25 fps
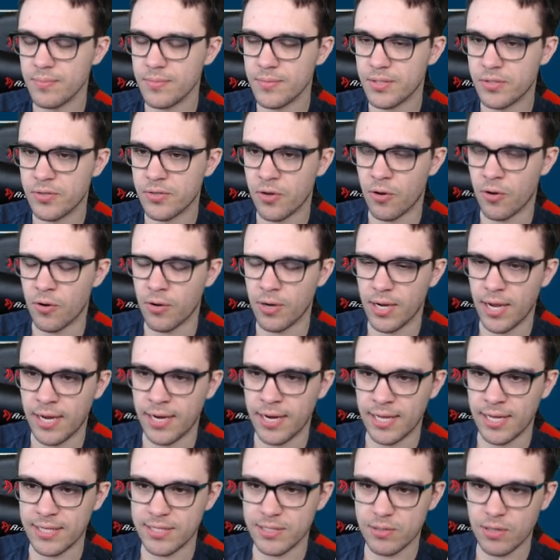so, and
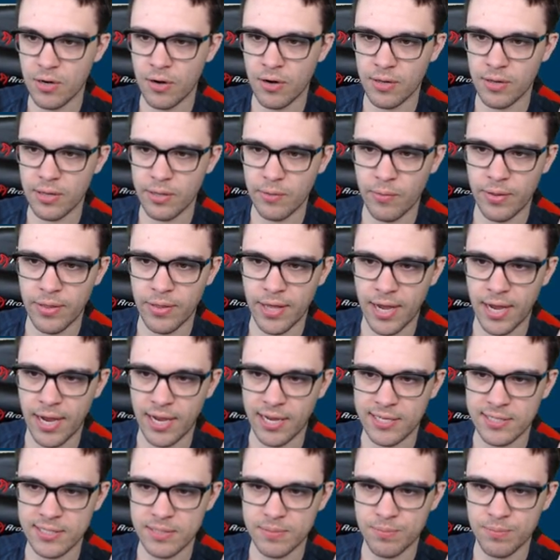that's currently one of the
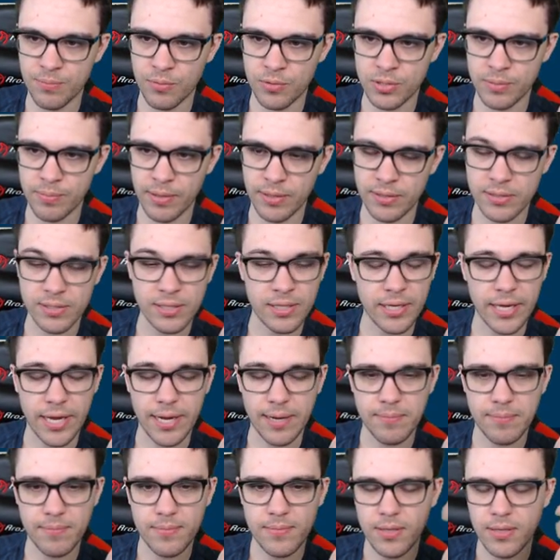highest multipliers in the game.